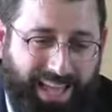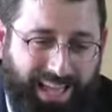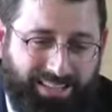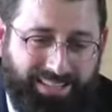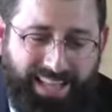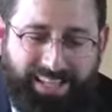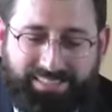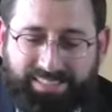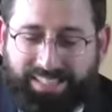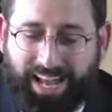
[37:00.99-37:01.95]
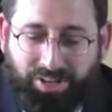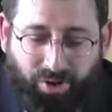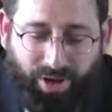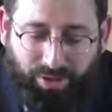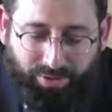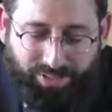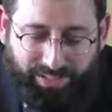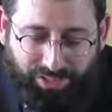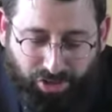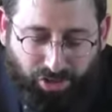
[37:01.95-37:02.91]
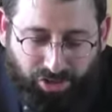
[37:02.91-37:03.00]
ant, and the ant says, I know I only need
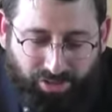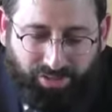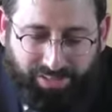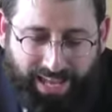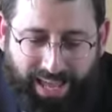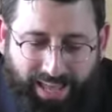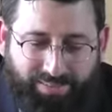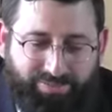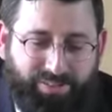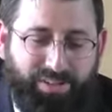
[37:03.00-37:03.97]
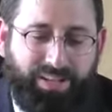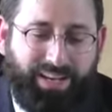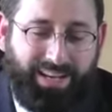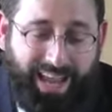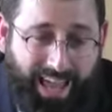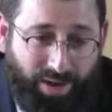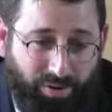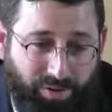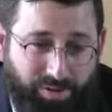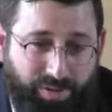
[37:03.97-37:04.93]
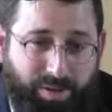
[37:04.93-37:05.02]
a kernel and a half now,
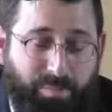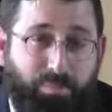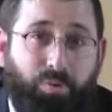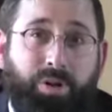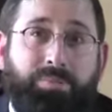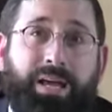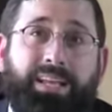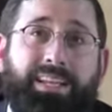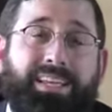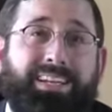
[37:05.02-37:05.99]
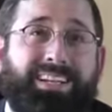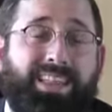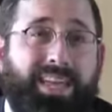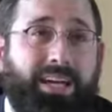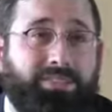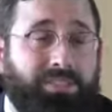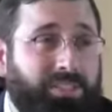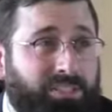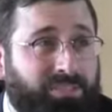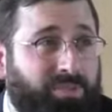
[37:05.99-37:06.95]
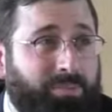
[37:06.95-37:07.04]
but what am I going to eat in a thousand
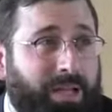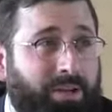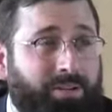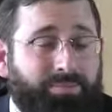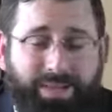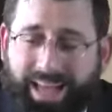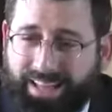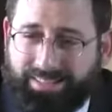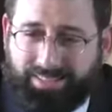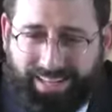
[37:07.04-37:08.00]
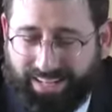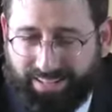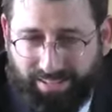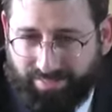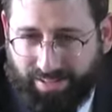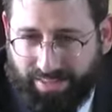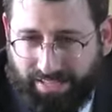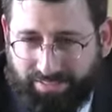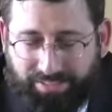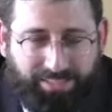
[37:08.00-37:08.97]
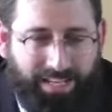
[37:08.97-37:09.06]
years from now? Ant, you're not going to live in a
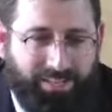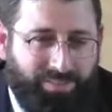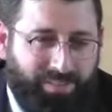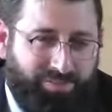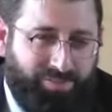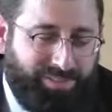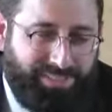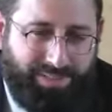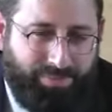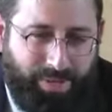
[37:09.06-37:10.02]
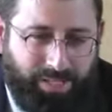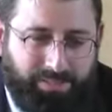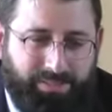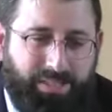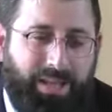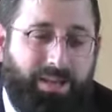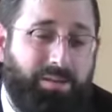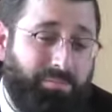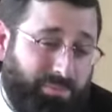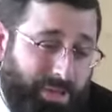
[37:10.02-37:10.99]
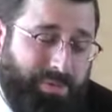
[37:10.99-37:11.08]
thousand years, not going to live for seven months,
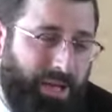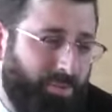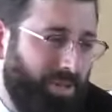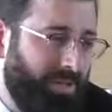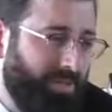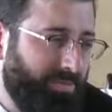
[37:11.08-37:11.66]
but maybe I will.